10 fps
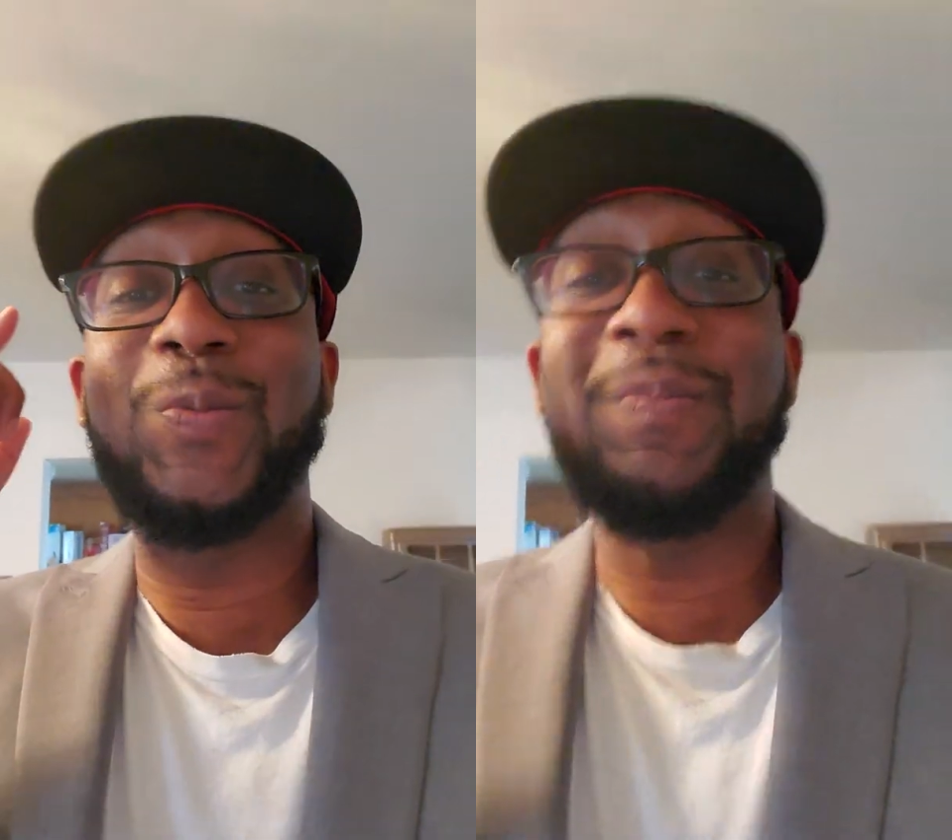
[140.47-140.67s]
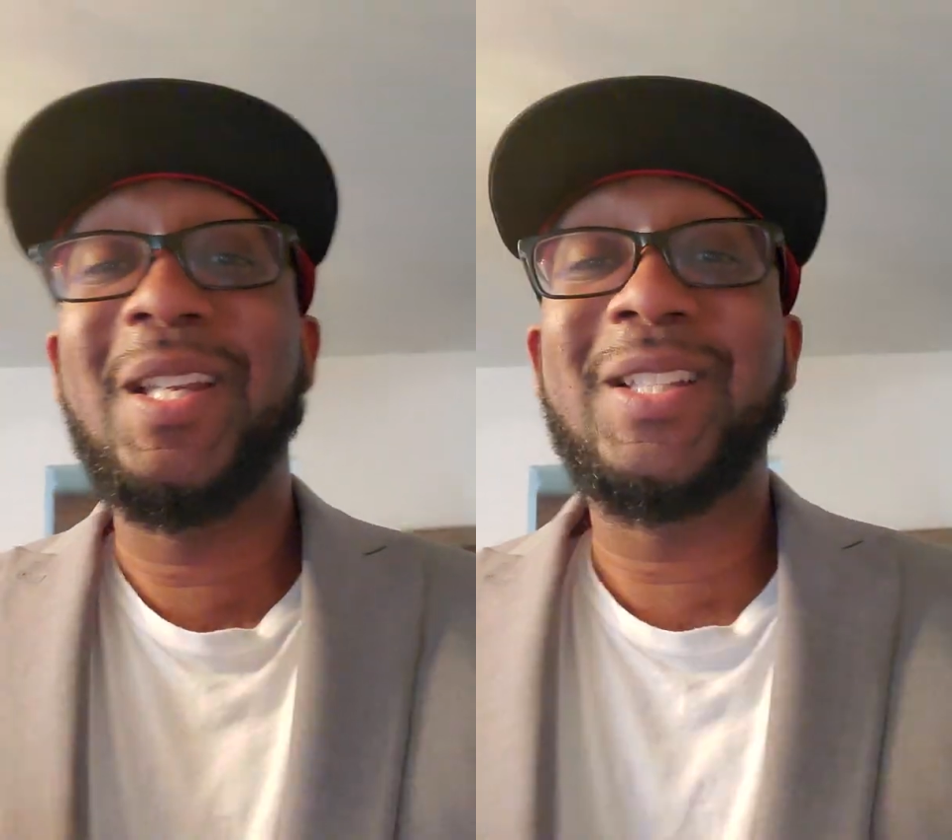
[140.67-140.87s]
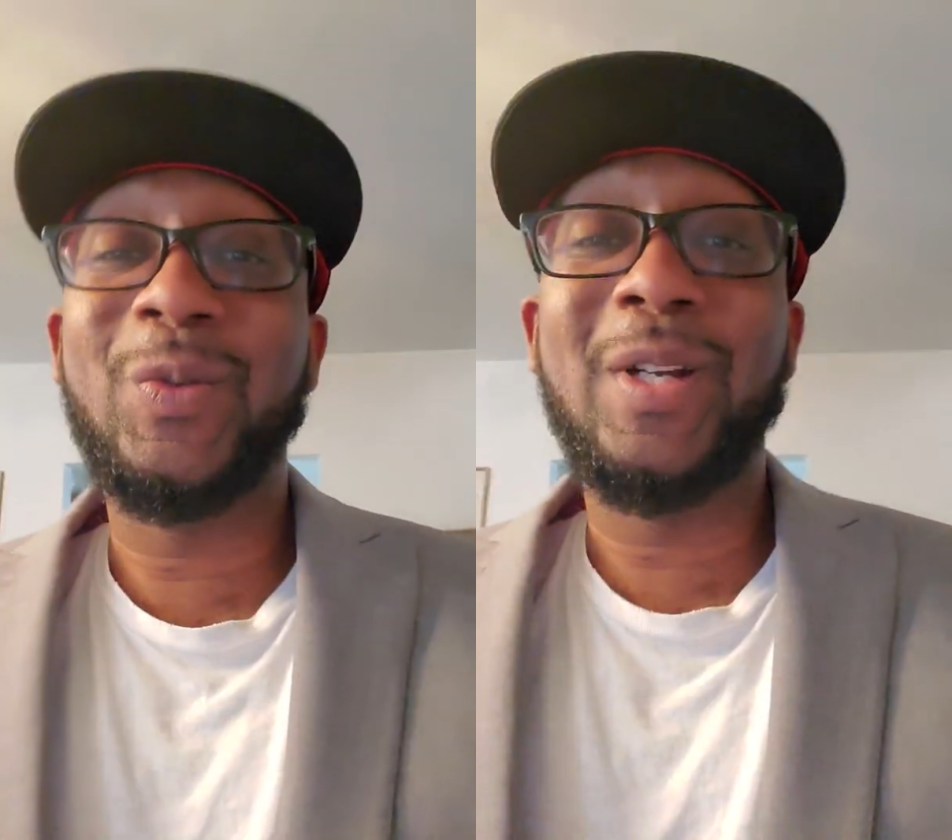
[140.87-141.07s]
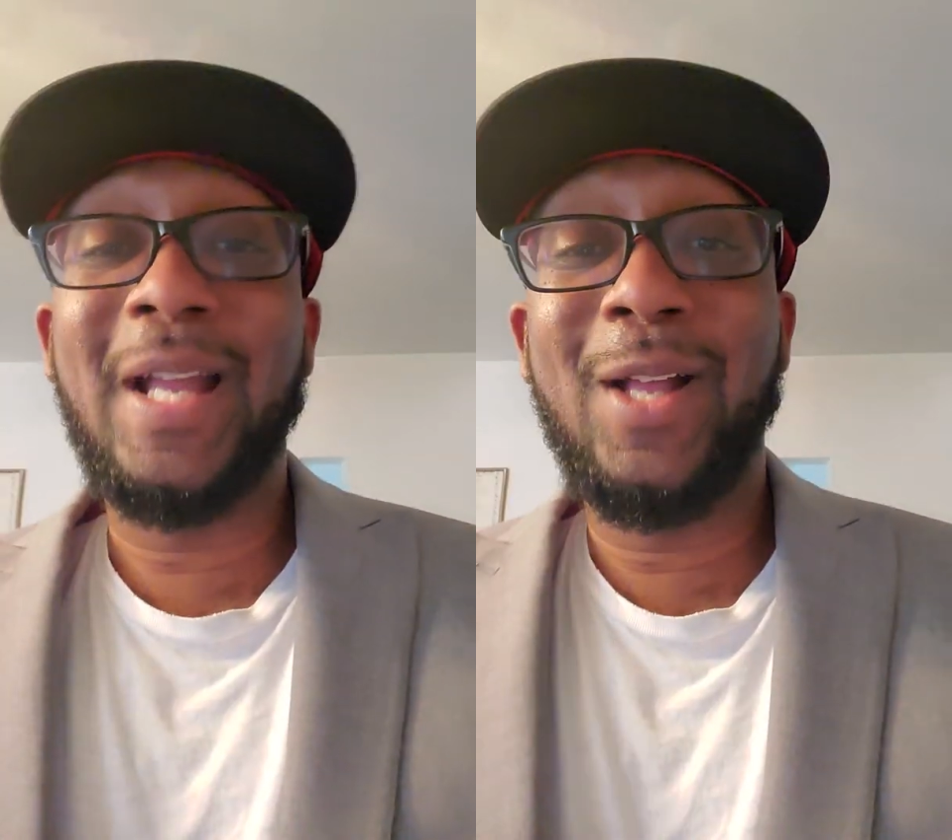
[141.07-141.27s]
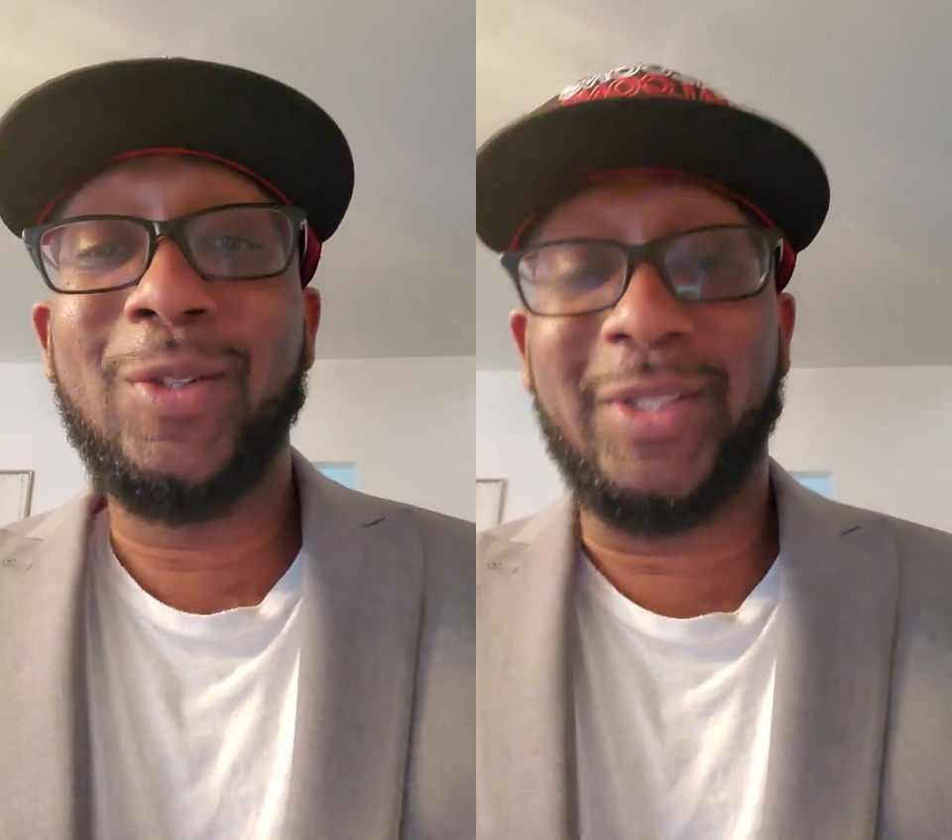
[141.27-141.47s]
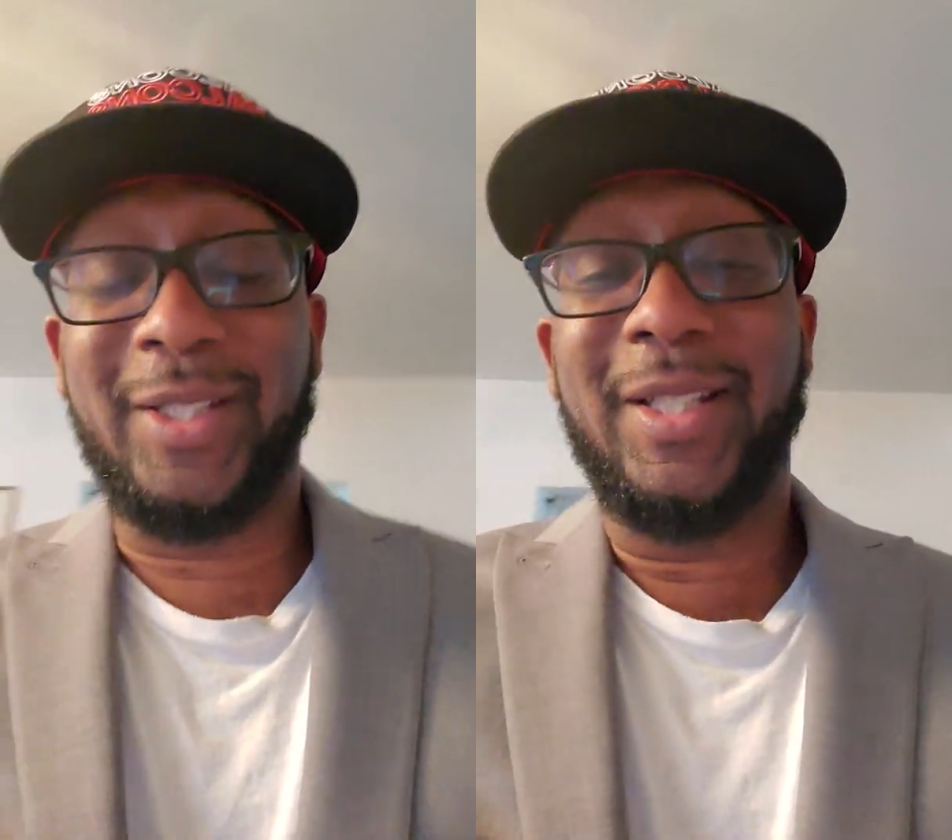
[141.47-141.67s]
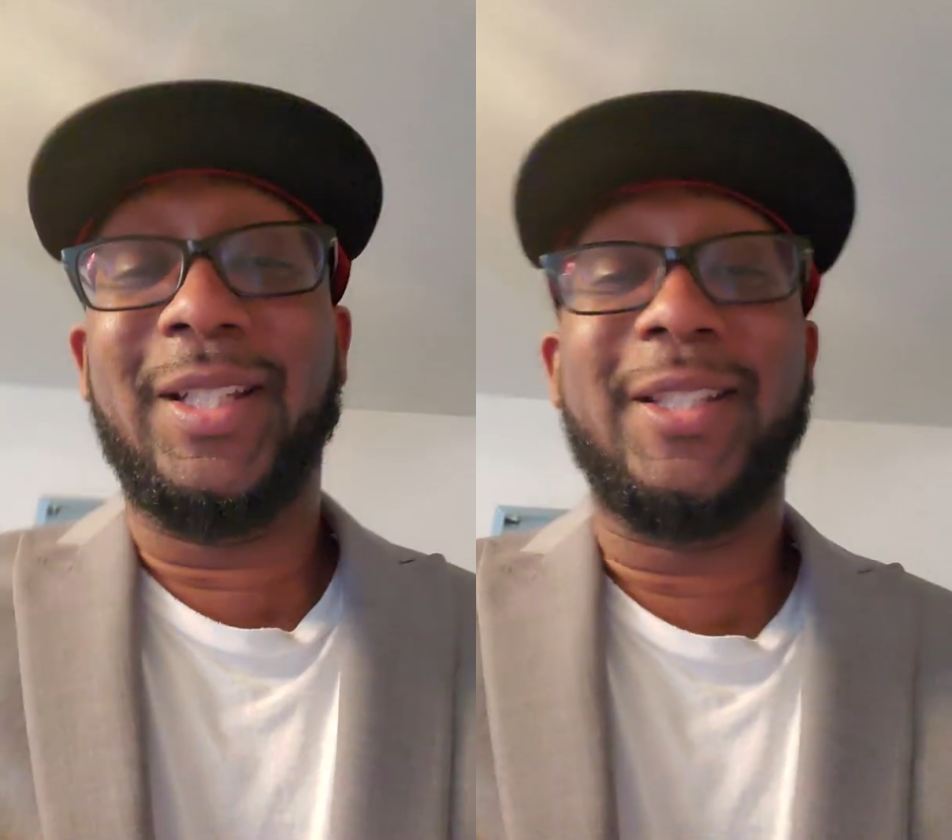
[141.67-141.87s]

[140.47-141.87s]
Men's Wearhouse